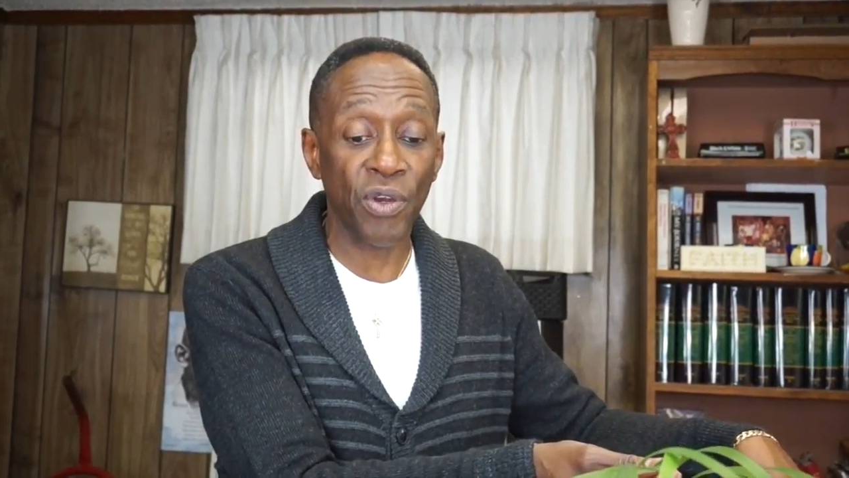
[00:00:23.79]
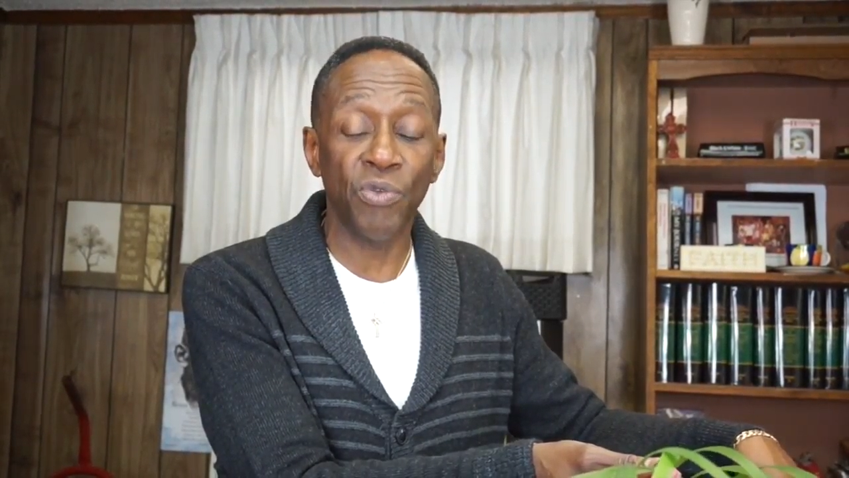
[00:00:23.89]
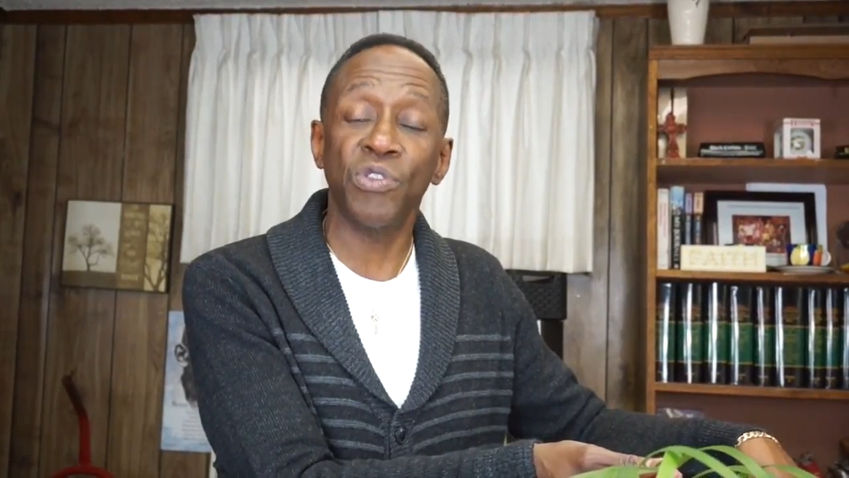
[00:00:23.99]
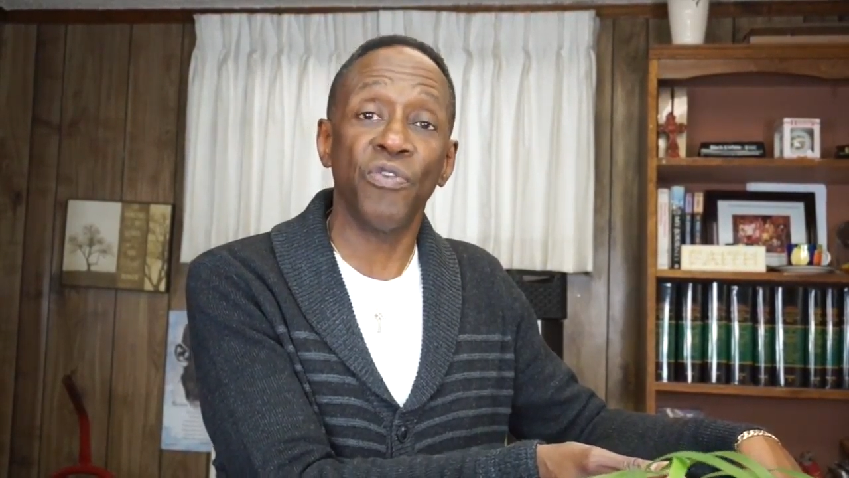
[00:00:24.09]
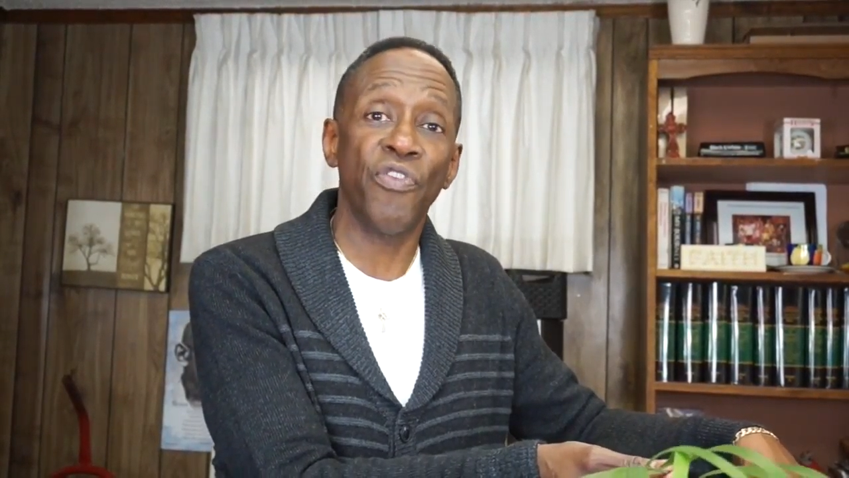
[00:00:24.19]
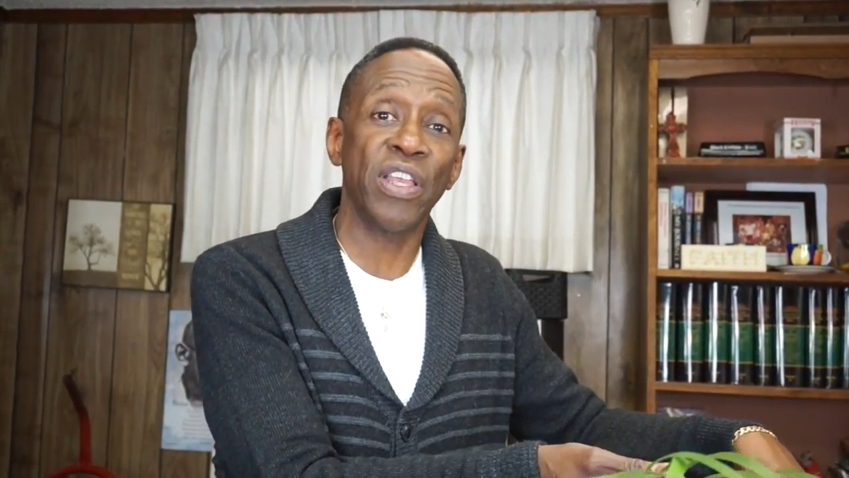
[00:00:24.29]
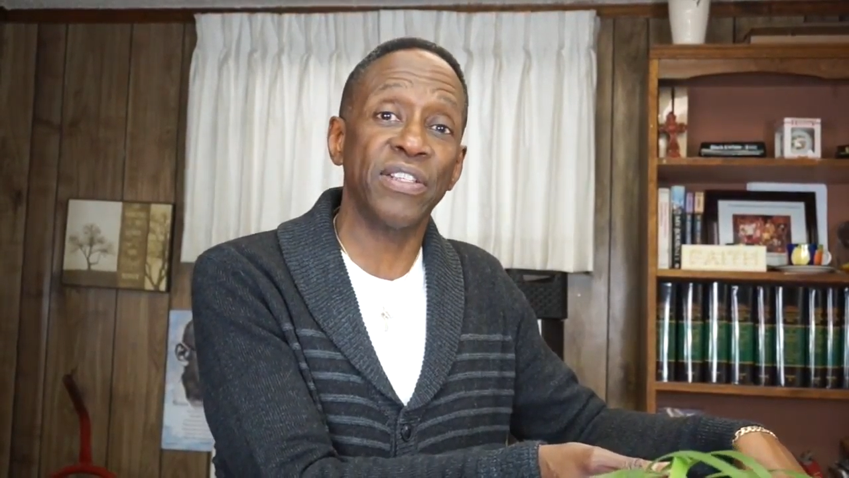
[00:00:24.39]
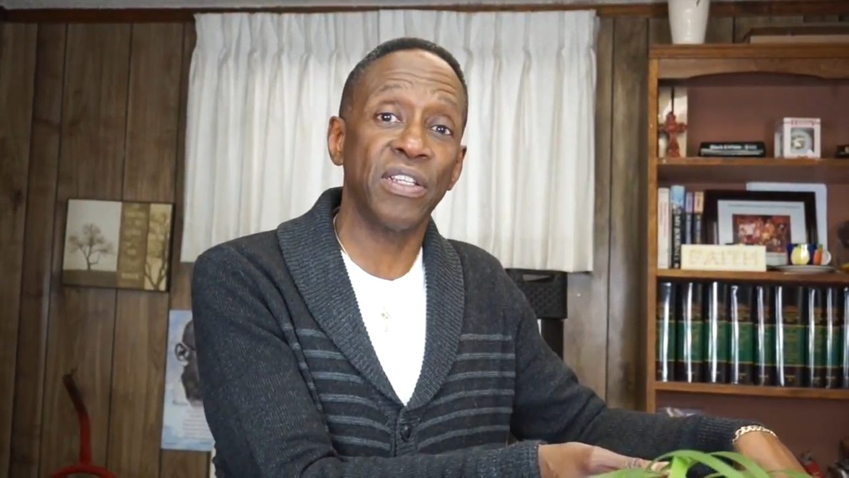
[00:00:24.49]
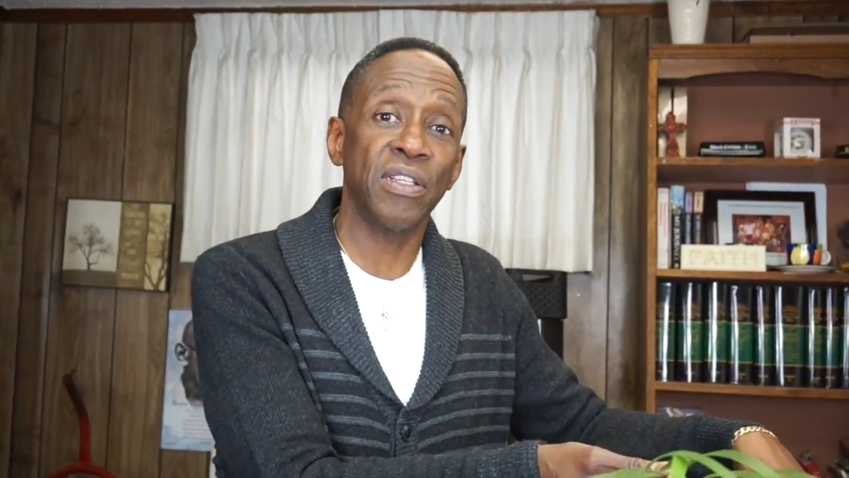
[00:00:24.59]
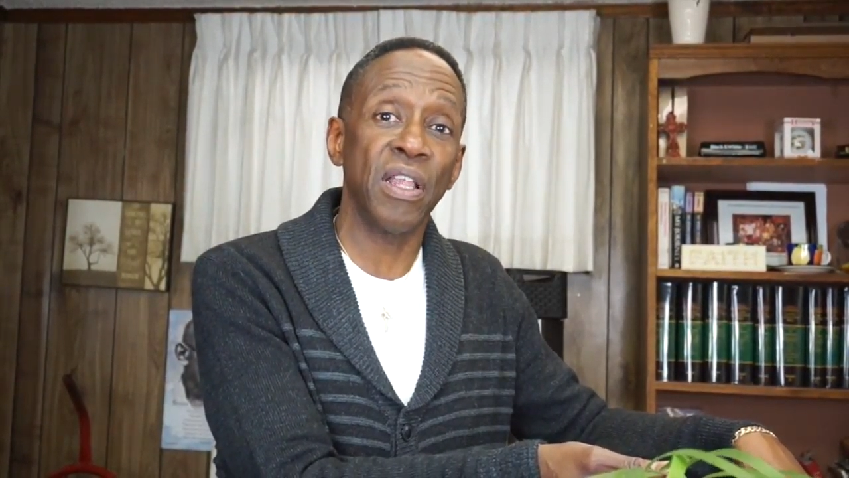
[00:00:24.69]
the
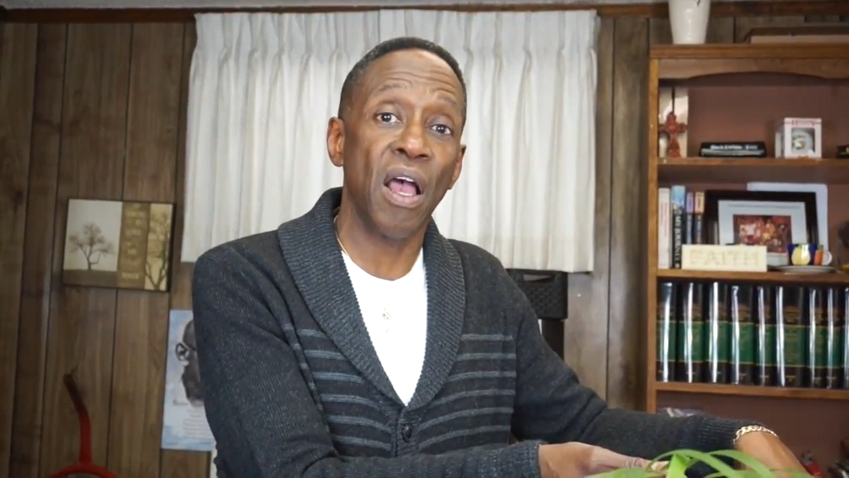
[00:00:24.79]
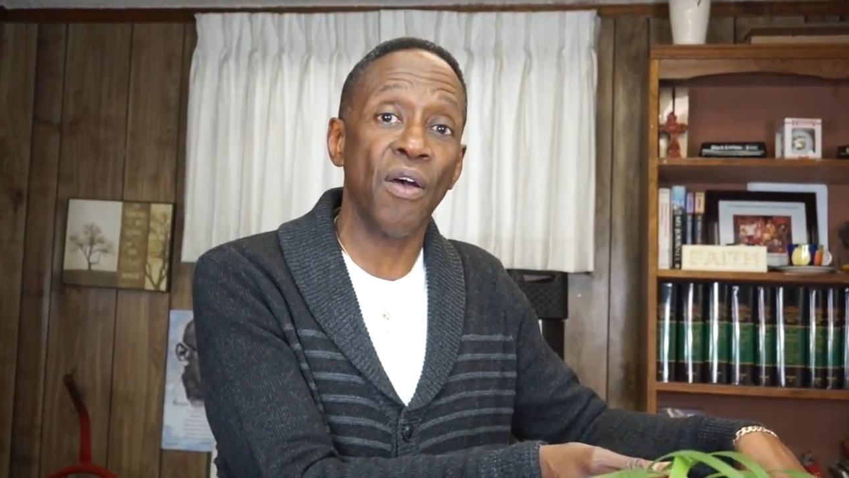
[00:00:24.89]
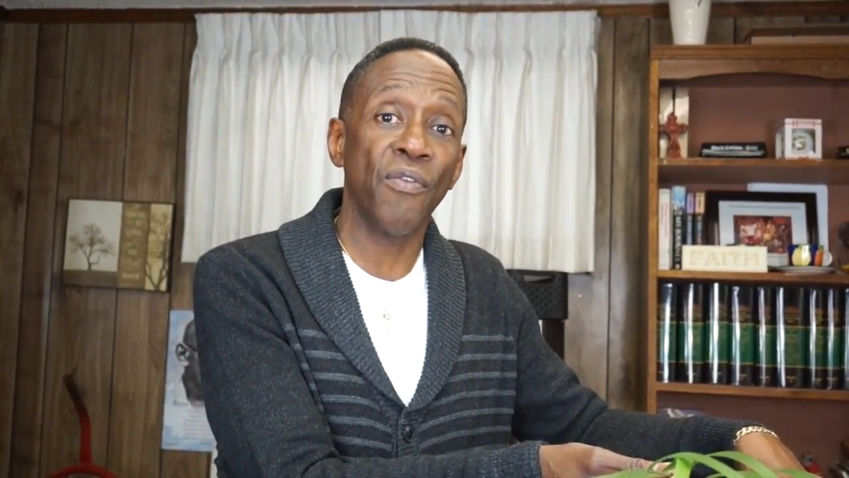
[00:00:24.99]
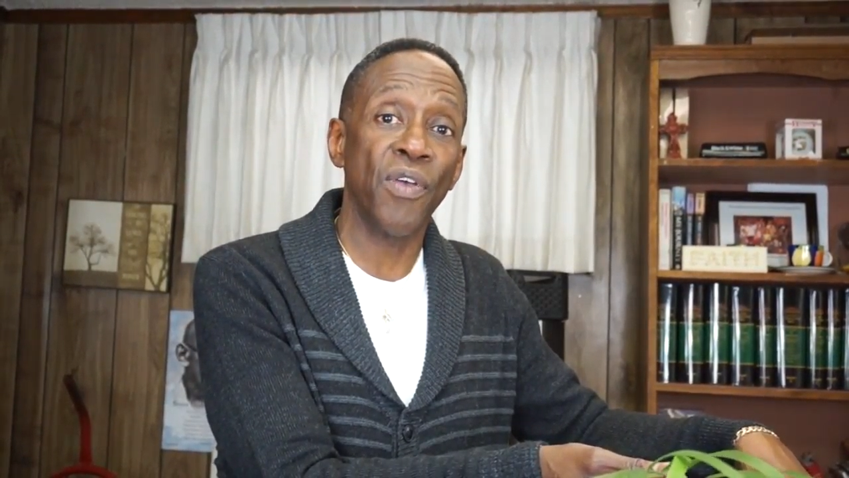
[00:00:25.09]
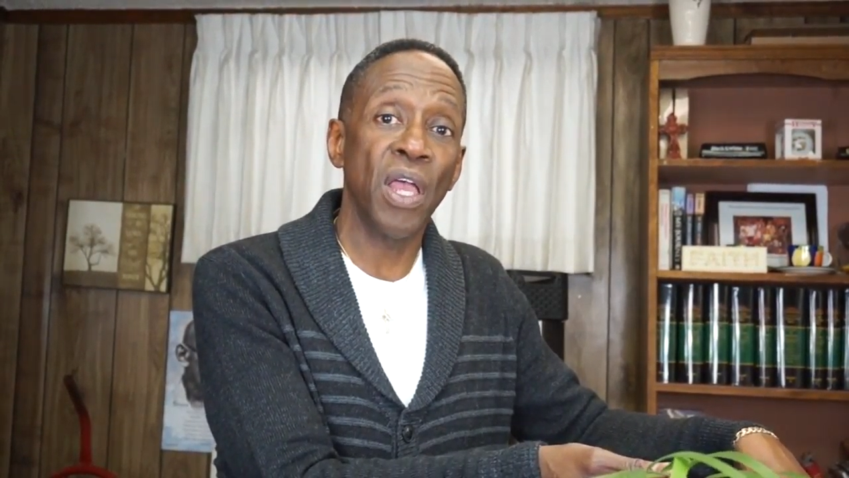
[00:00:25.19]
crucifixion of